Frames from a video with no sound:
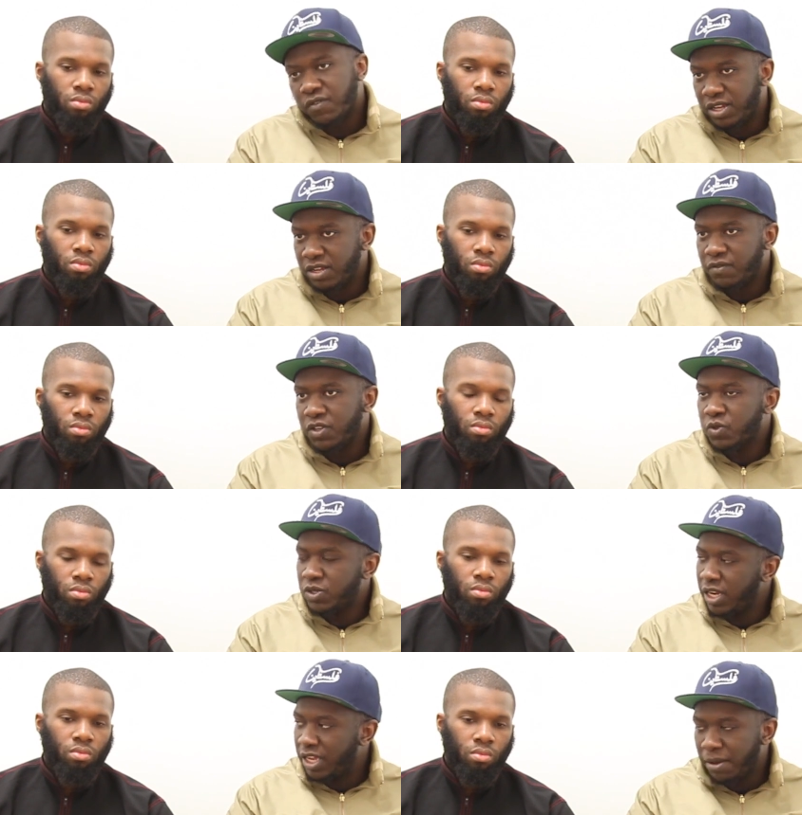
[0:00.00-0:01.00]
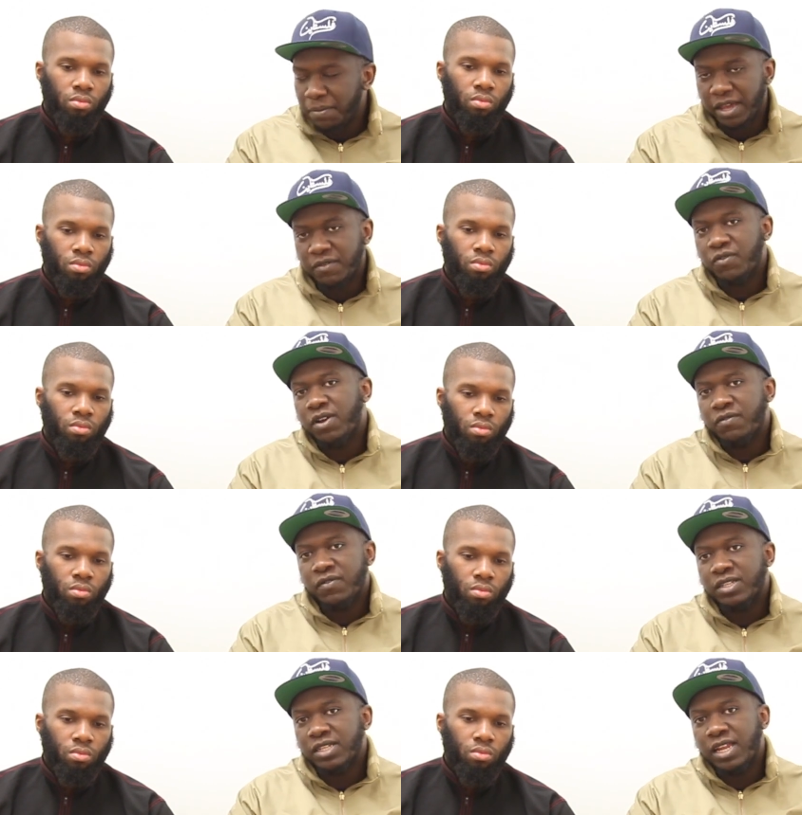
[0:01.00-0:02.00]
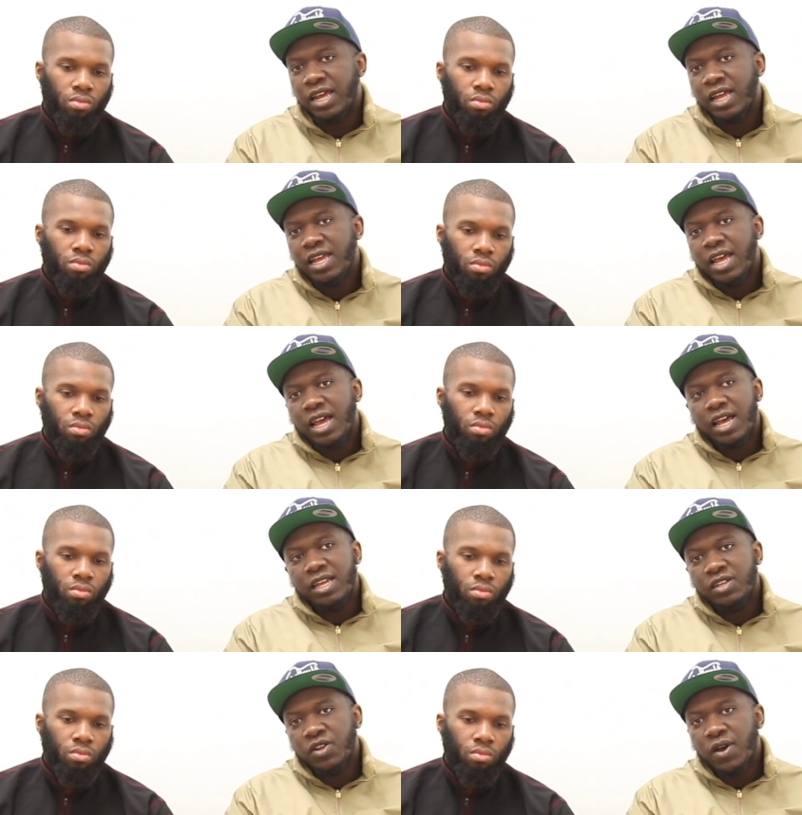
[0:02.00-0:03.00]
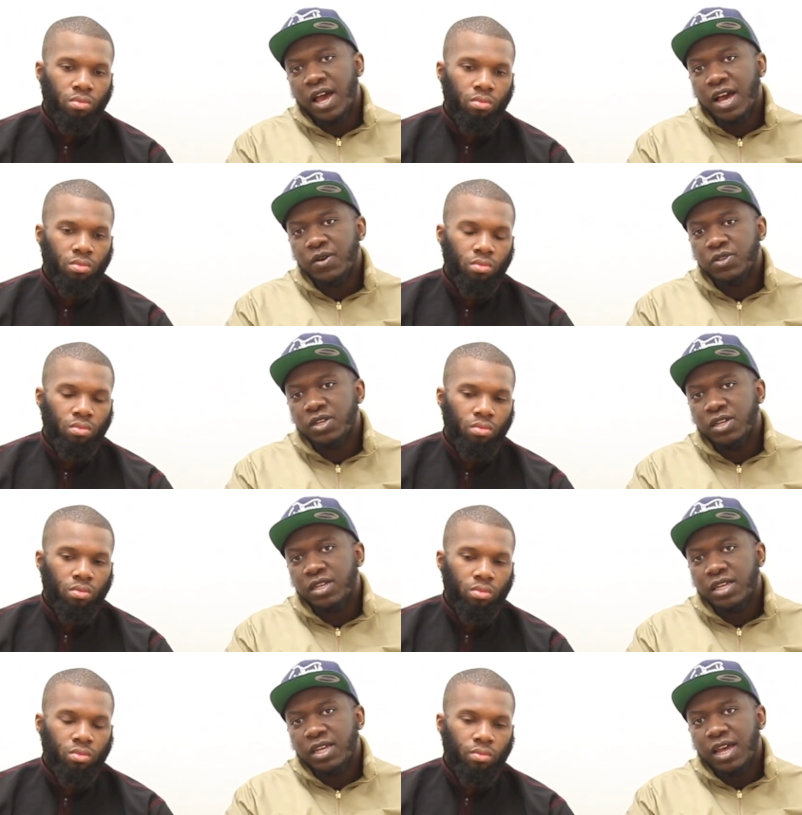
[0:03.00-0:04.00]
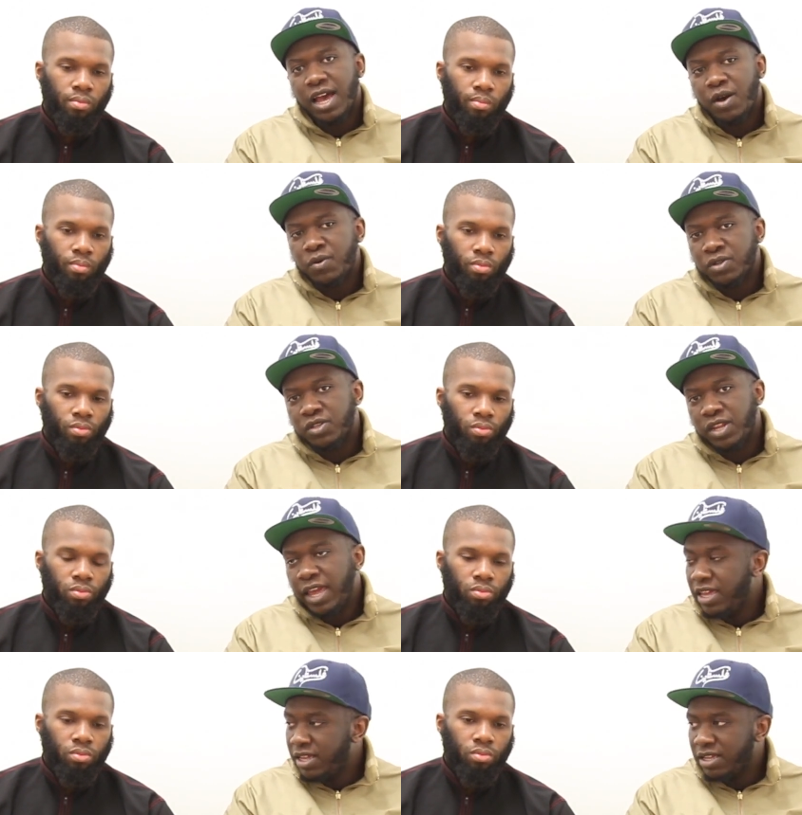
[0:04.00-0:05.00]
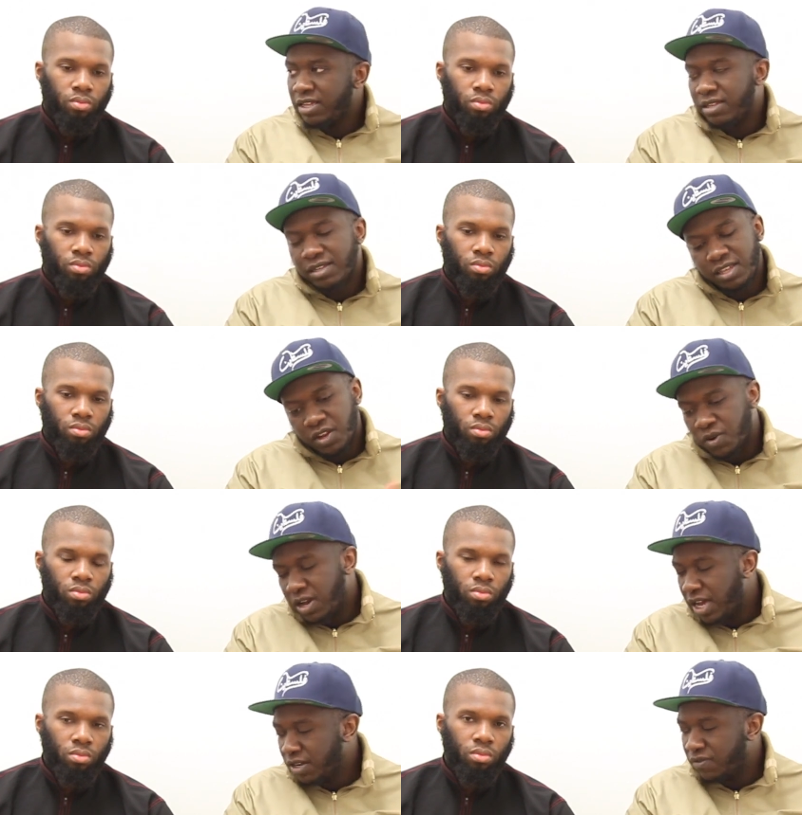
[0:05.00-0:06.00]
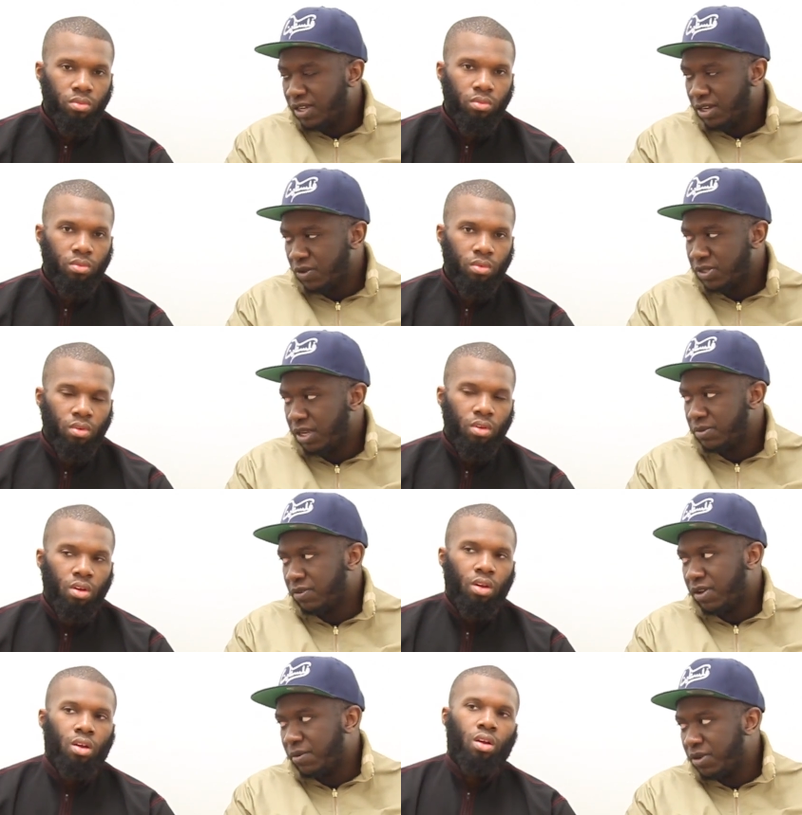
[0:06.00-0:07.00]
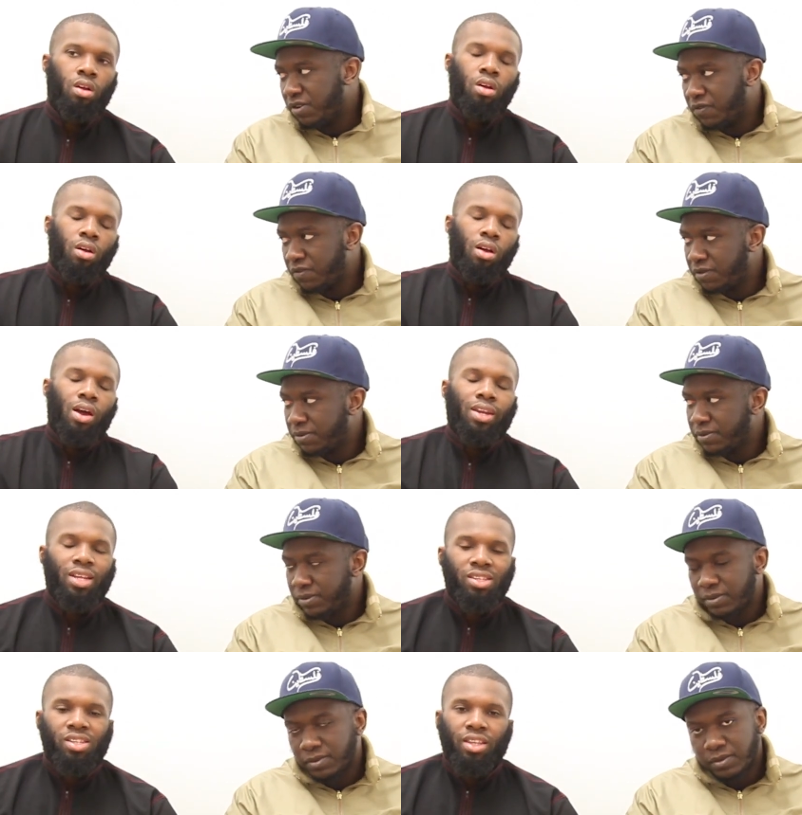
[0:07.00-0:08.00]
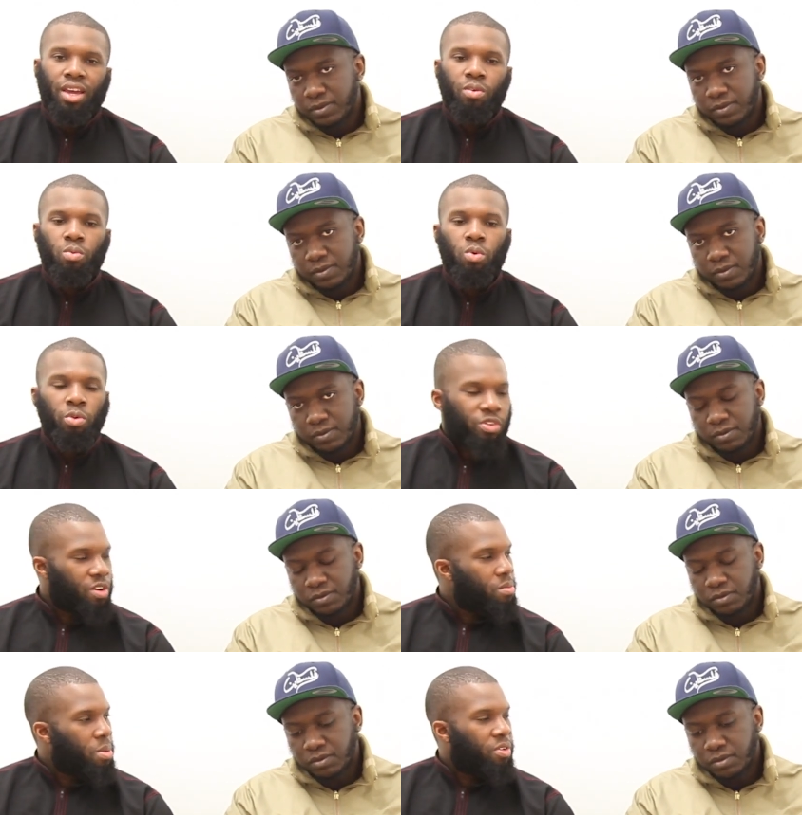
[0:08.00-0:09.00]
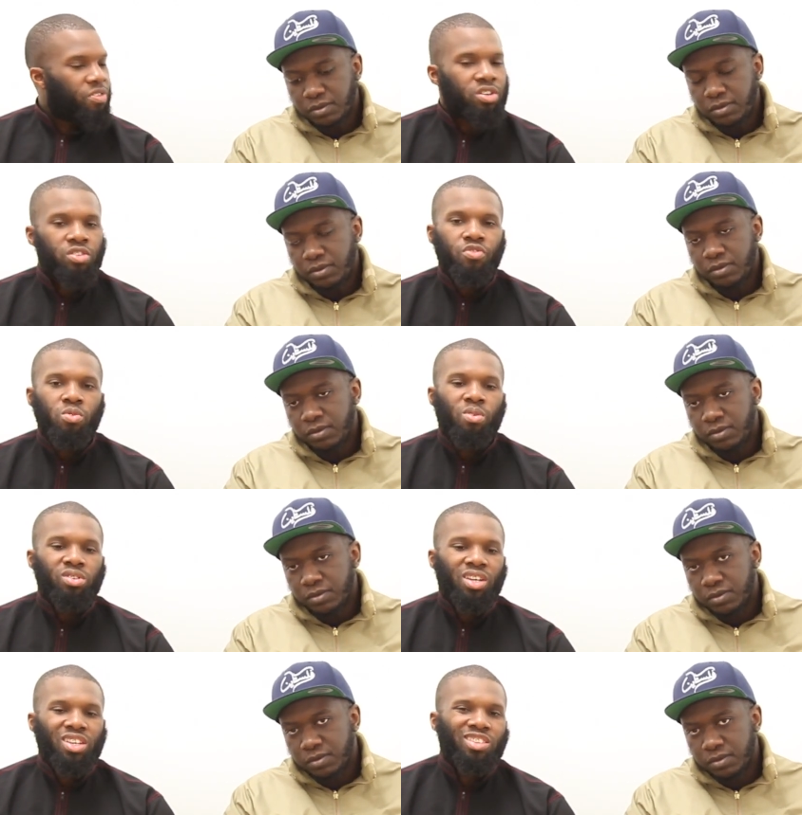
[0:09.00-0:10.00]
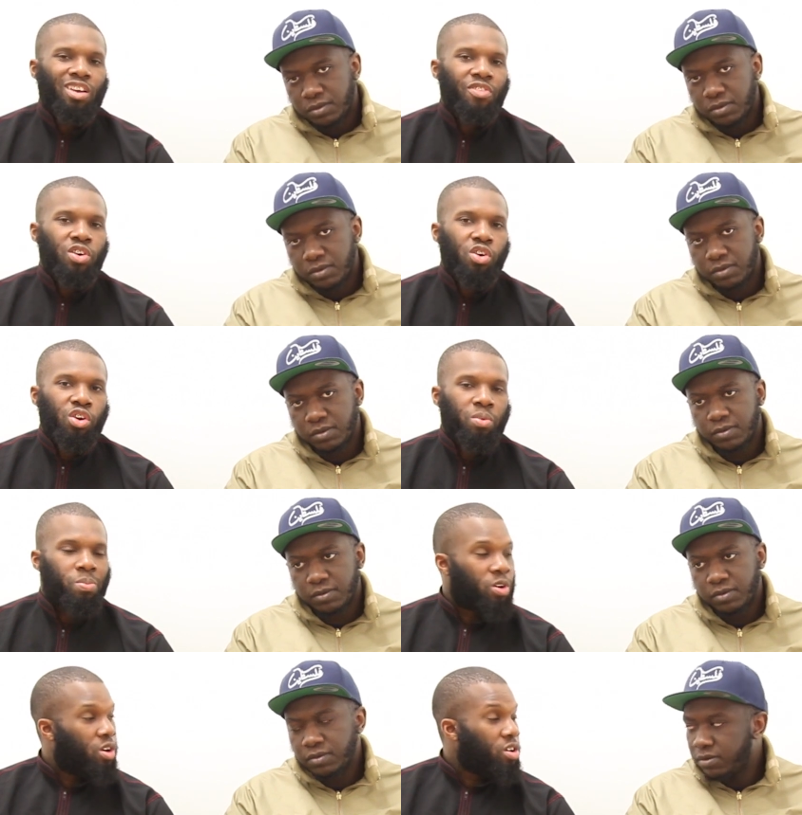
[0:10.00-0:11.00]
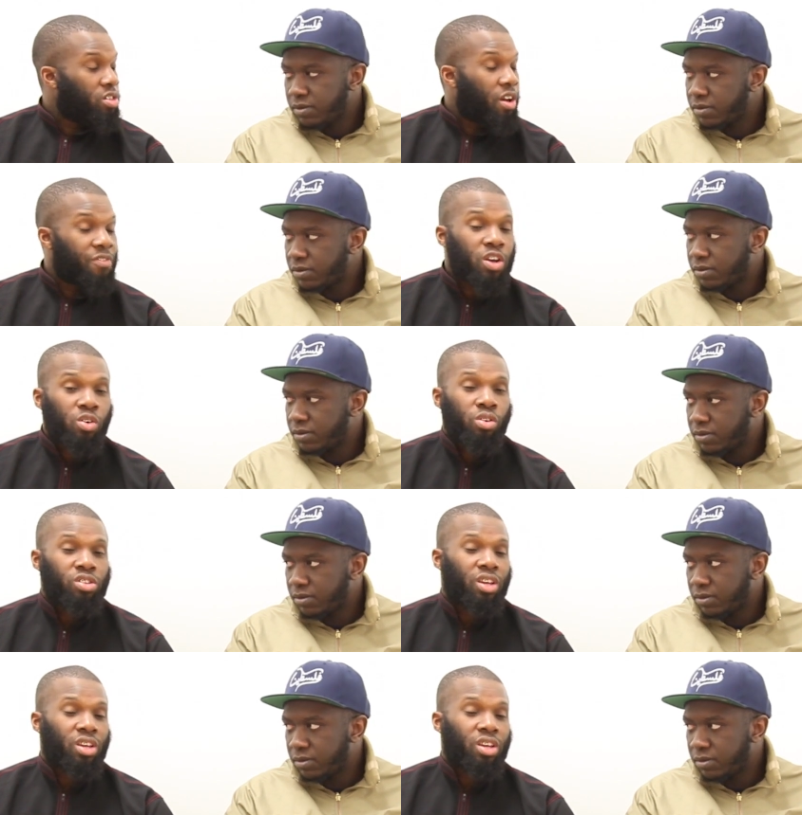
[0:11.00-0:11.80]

Speaker 1: for individuals and they get paid for it and things like that mm. you know how do how do they you know, kind
Speaker 2: of take those steps of coming off. At the end of the day, what we remember first and foremost is there's nothing gonna, nothing good is